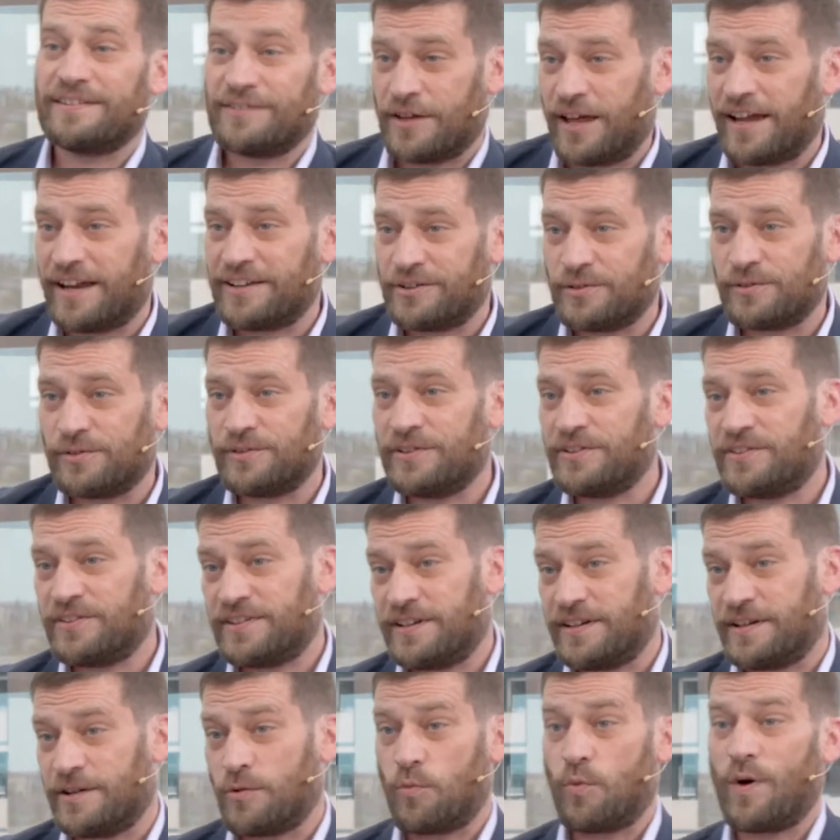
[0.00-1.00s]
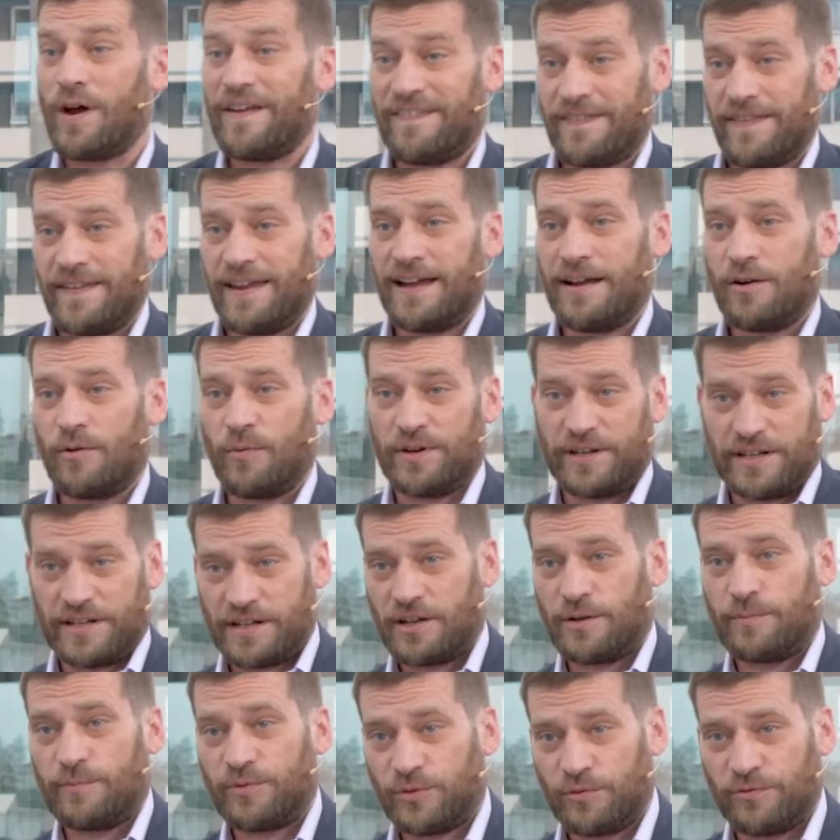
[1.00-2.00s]
title this year, what now when it
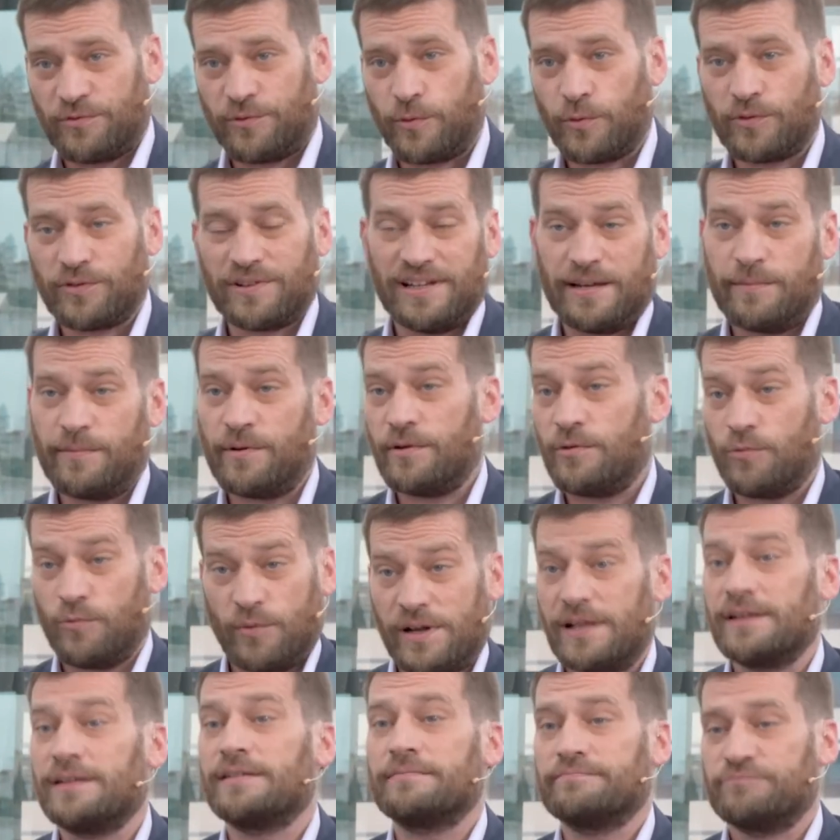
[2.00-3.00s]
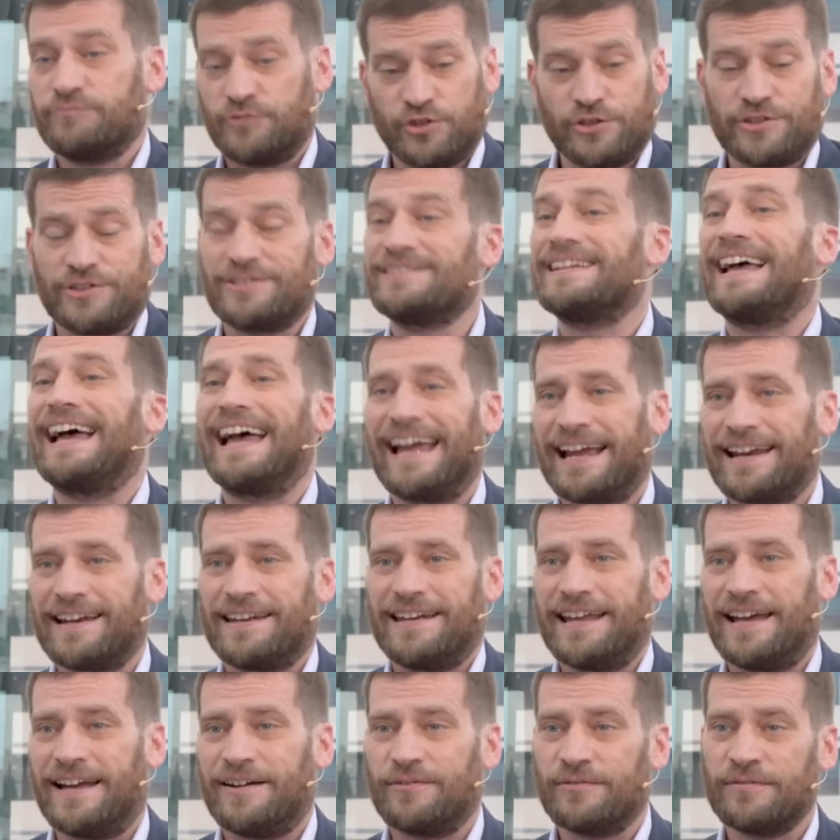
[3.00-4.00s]
comes to forced labor? Well, just act
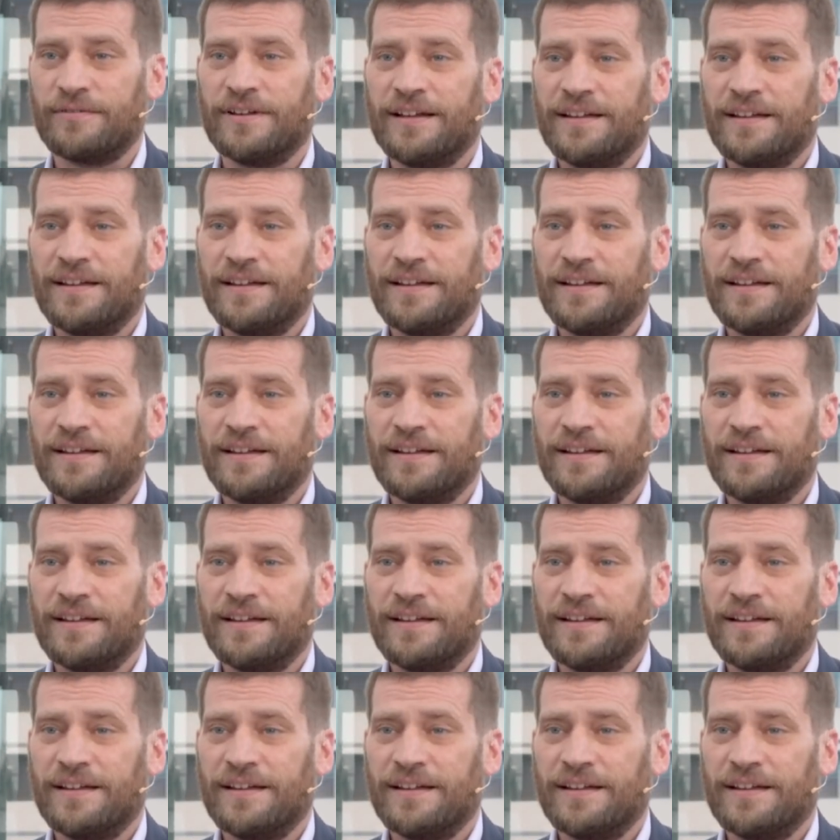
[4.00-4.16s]
now.